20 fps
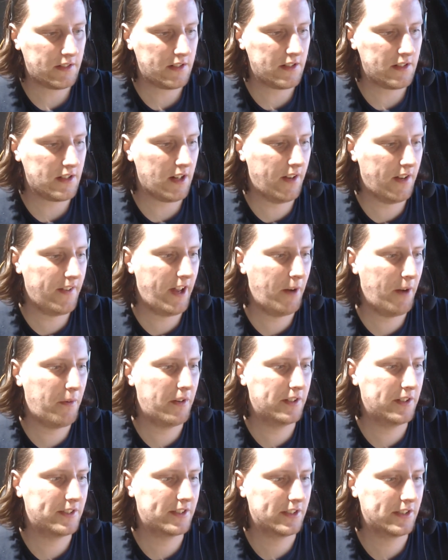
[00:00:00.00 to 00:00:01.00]
And now we're on
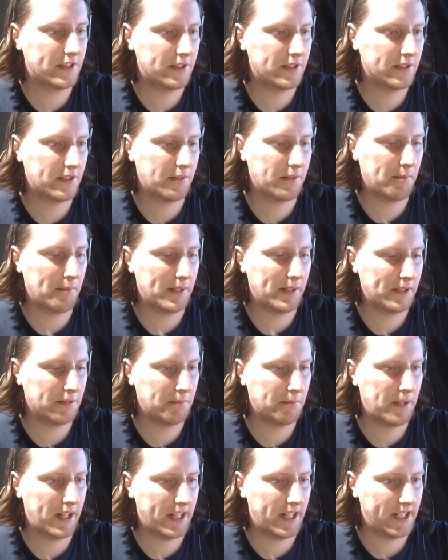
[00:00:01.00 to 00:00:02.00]
to the middle of
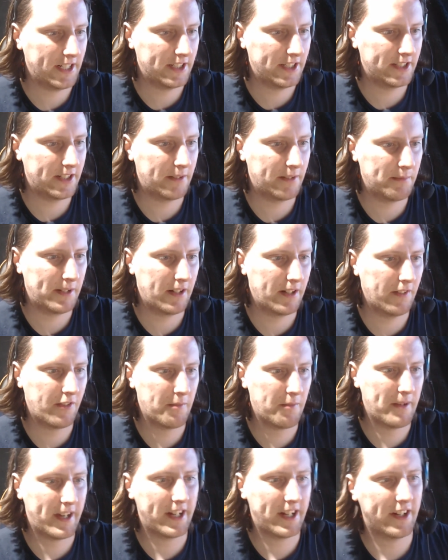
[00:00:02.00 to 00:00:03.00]
the
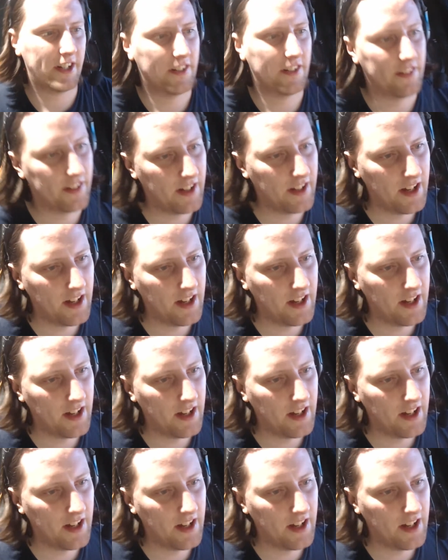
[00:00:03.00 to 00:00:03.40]
page even.